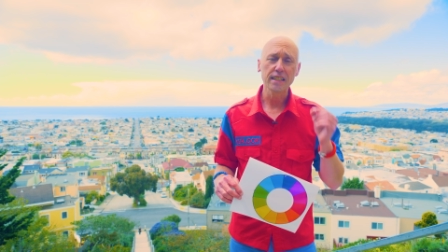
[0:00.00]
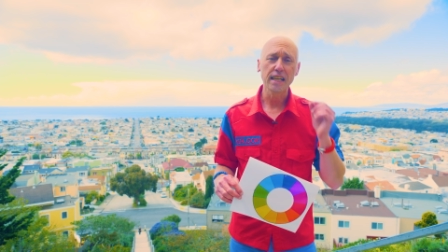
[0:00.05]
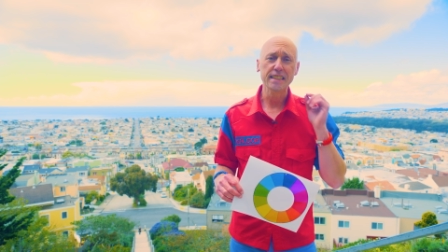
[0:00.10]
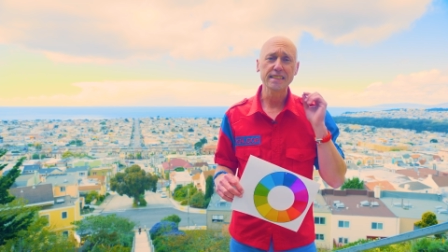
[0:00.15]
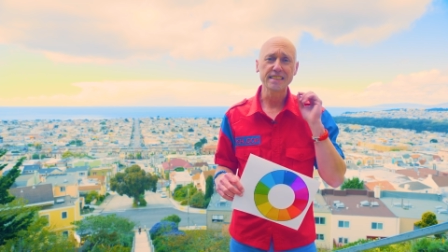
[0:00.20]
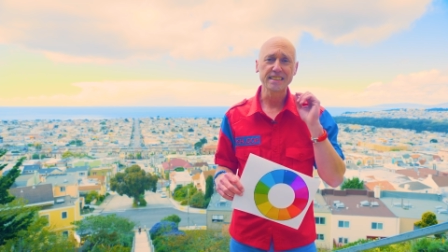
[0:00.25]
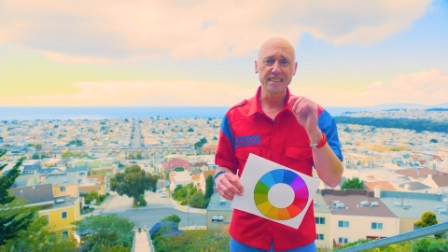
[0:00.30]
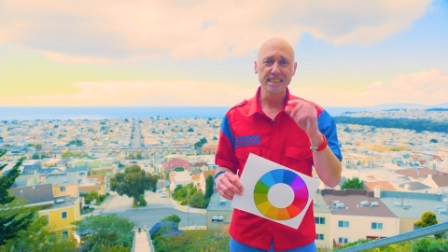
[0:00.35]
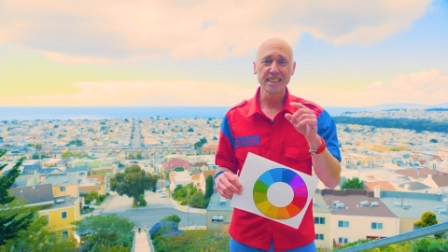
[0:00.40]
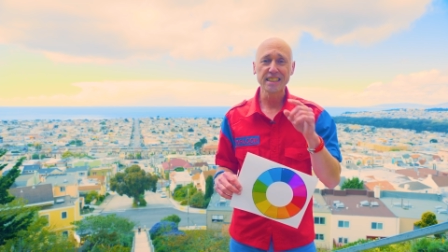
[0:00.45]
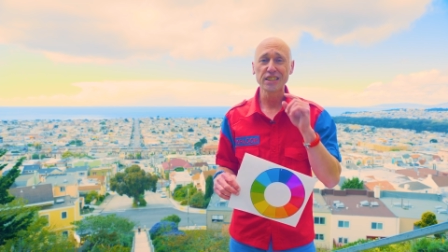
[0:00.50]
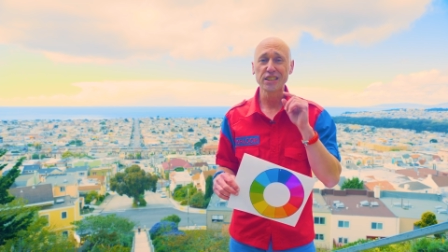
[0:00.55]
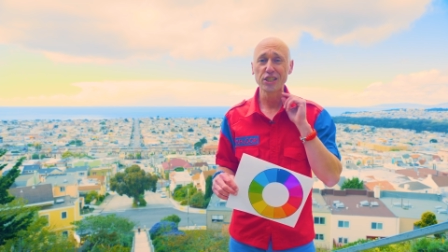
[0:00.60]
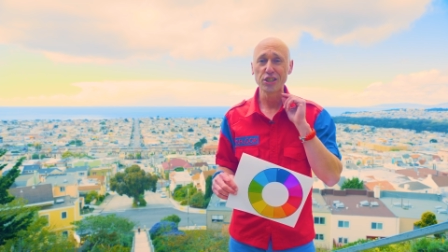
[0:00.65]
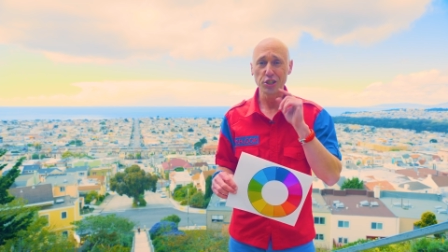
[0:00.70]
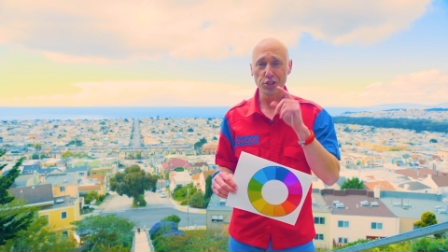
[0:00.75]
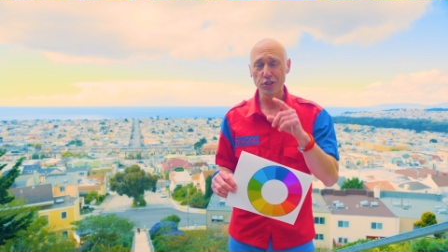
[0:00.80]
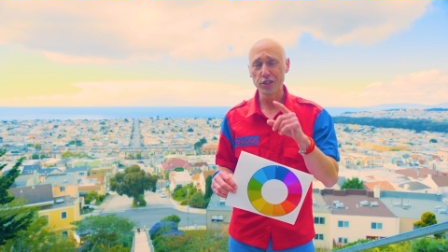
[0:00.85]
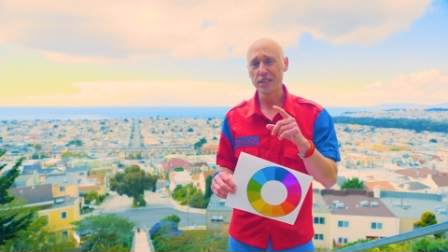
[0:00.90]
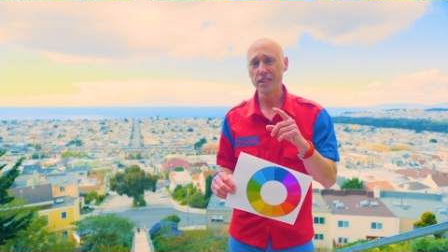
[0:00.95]
and 6
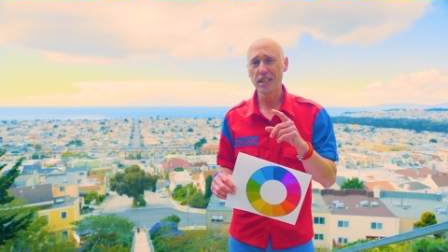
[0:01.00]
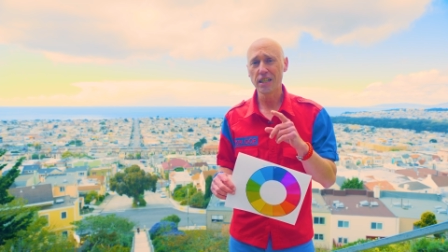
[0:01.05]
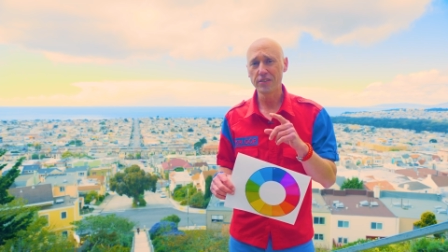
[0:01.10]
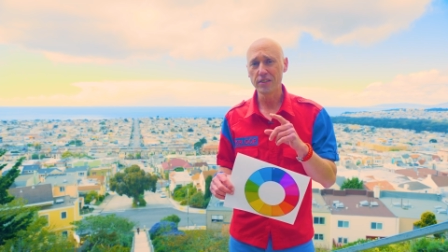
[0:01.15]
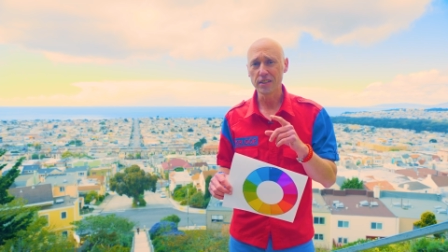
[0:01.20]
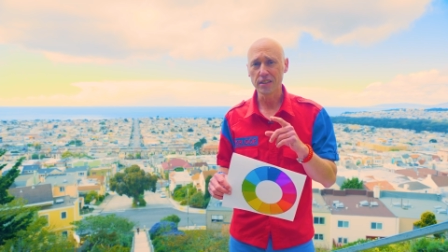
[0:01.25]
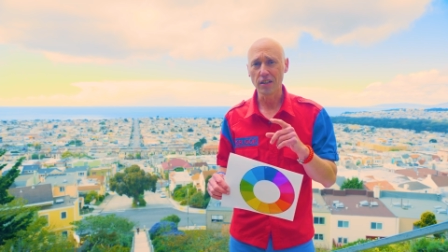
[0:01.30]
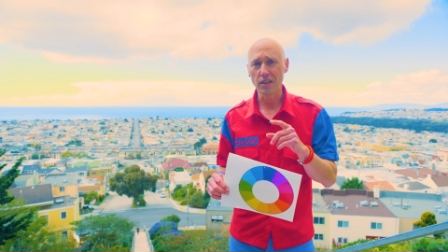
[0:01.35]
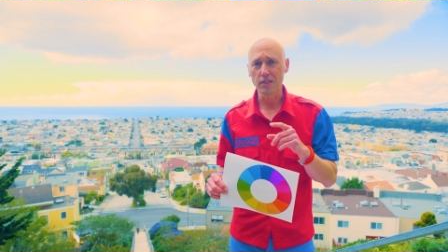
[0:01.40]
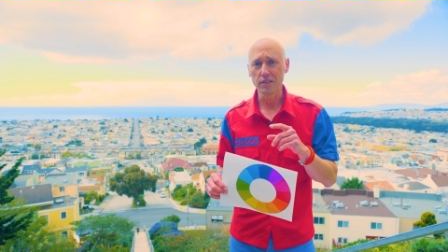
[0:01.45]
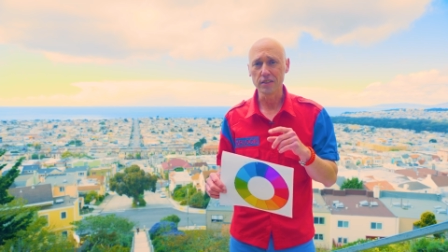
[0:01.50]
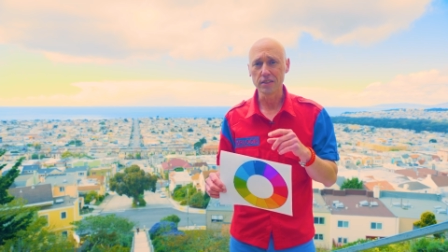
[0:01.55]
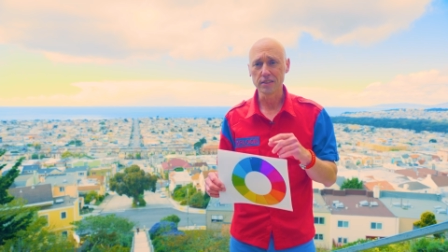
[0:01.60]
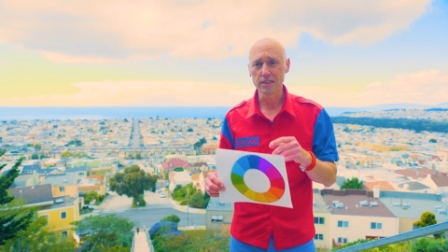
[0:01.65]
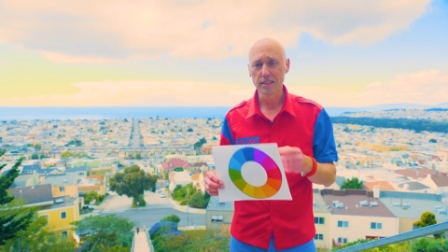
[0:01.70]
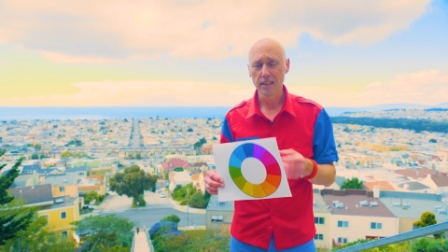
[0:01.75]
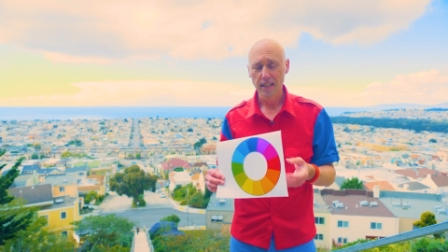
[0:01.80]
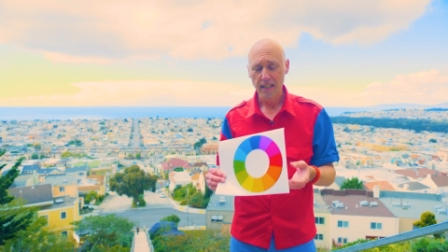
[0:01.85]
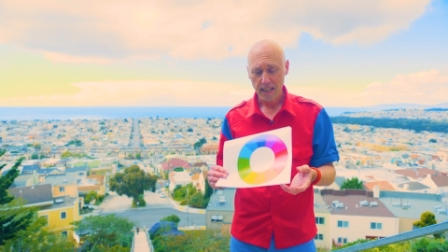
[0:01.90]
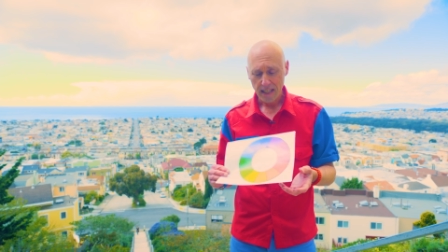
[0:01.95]
tertiary colors.
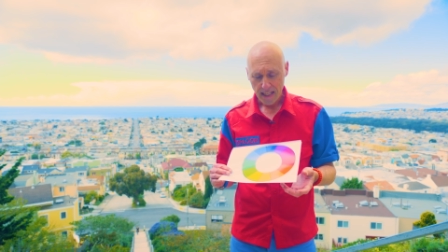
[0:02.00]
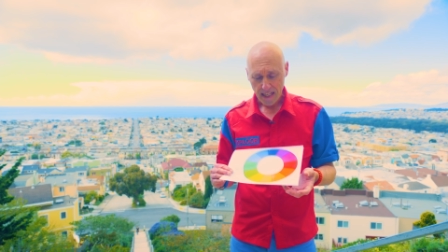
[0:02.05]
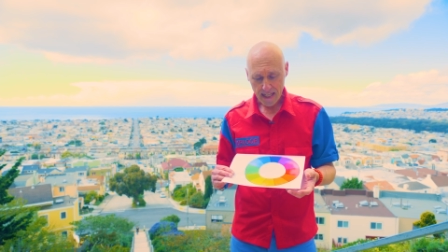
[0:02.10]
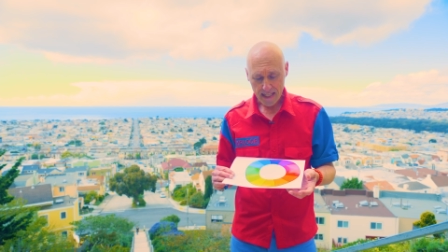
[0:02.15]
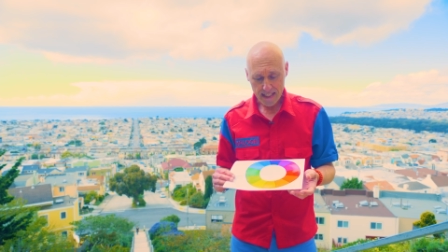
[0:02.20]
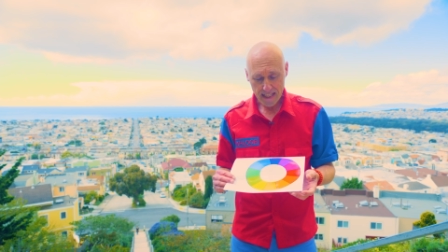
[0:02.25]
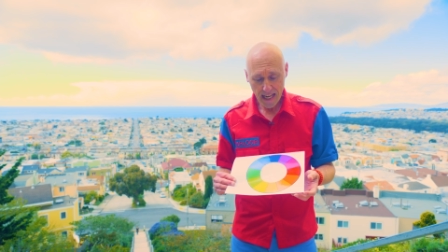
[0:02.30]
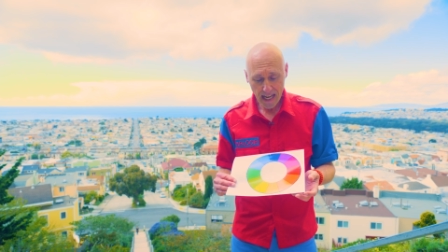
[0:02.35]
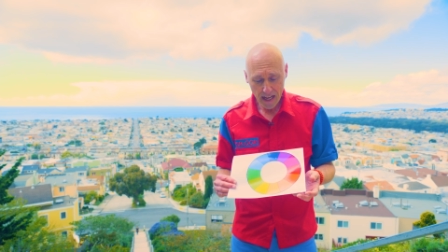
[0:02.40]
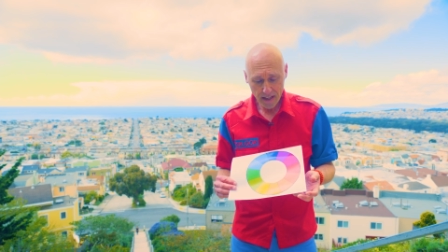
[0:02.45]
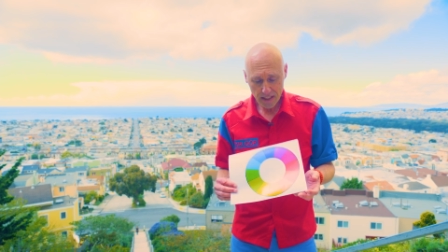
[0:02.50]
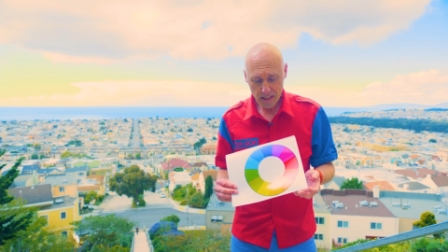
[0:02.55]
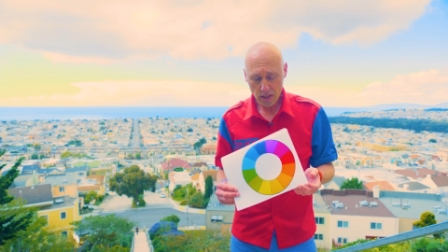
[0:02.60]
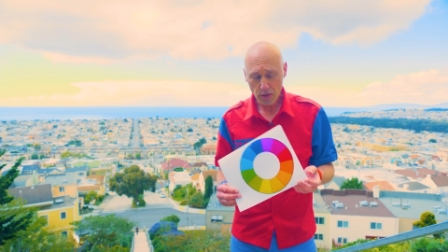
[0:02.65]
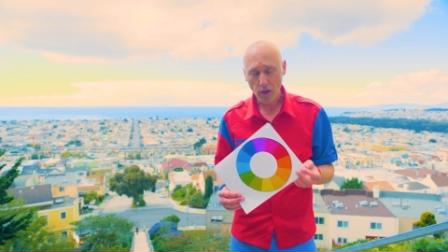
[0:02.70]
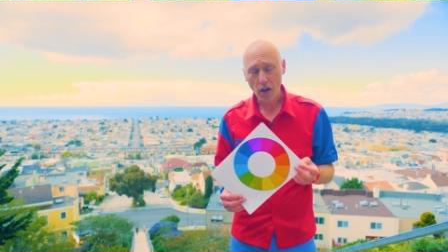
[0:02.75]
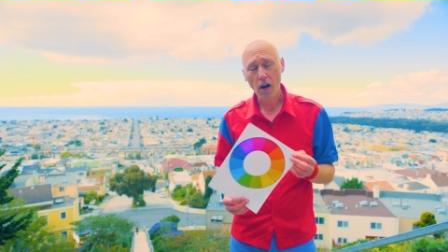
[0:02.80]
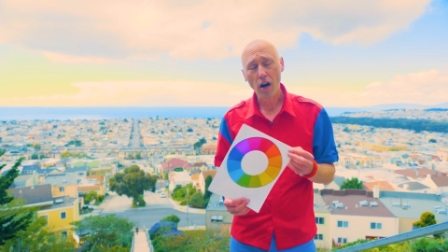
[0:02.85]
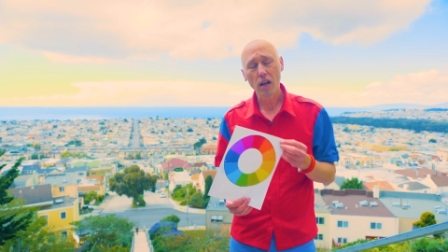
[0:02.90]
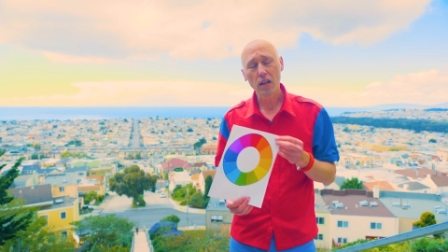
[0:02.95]
And now you
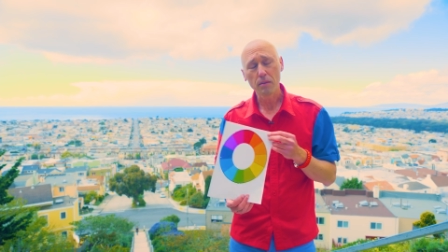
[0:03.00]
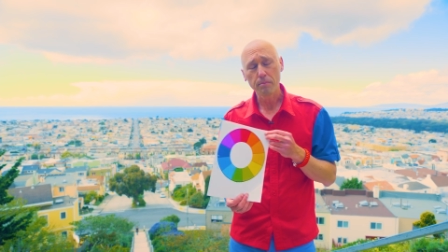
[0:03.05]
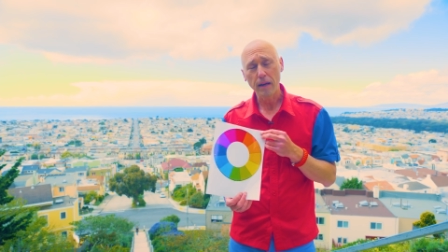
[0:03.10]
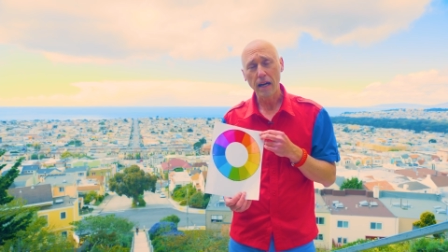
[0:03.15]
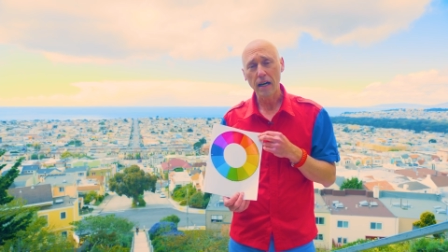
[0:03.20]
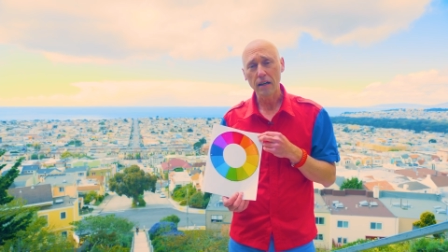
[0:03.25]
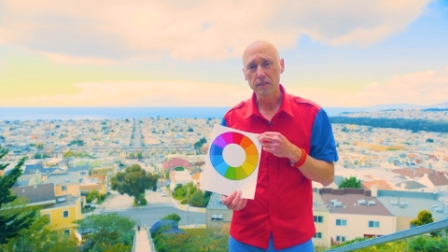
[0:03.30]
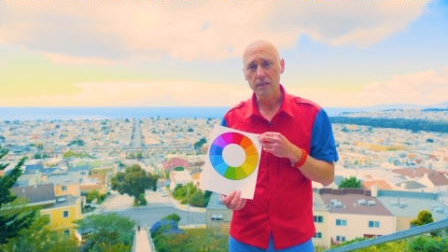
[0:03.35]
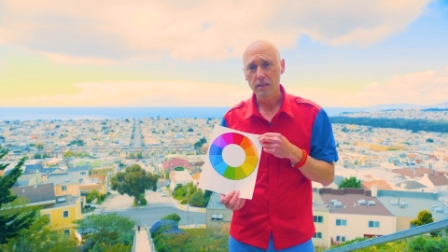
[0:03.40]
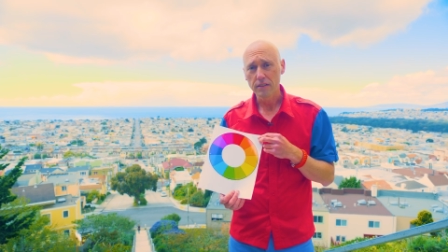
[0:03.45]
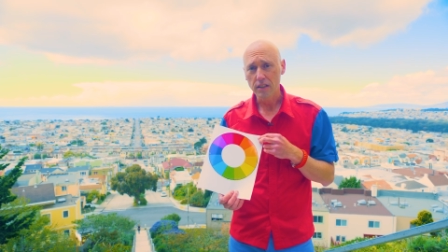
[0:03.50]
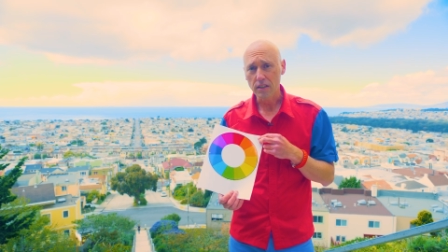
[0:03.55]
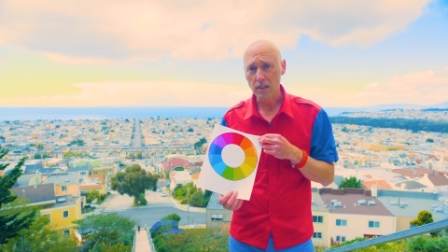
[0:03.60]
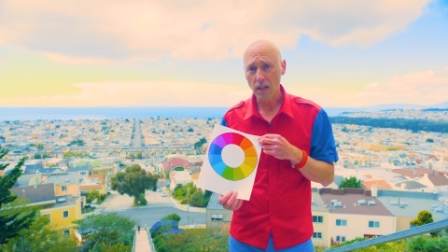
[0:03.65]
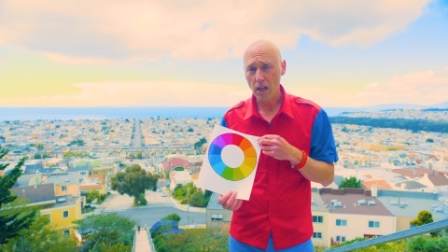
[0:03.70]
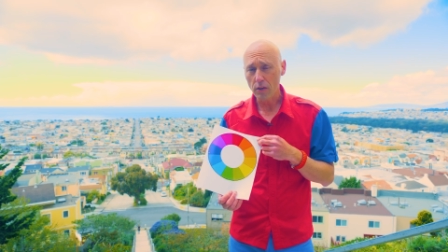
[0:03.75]
know all about the color